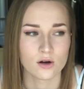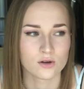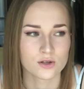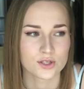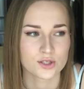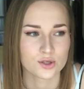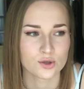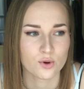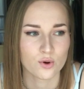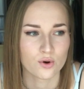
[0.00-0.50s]

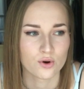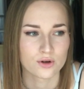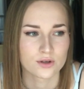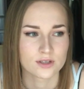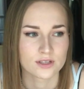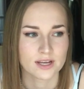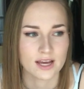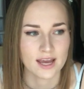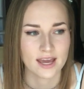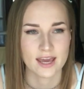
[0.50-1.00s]
also
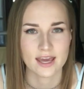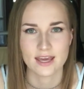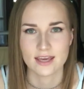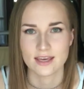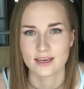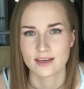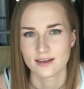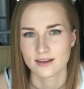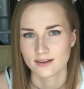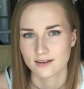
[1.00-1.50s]
ordered
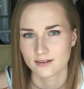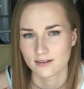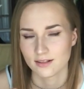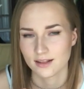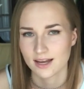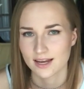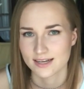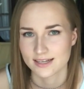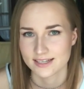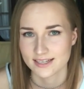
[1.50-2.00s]
a
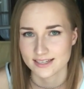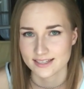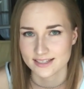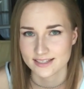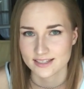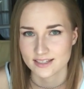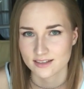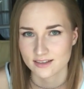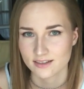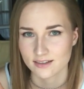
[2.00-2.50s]
like
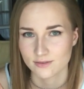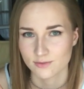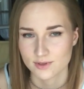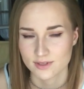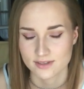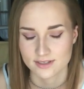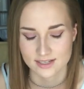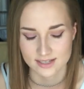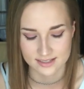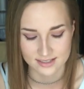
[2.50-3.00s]
disc
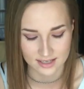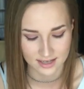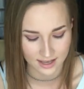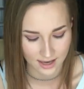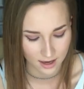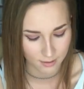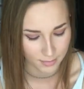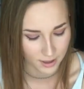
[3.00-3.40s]
with 60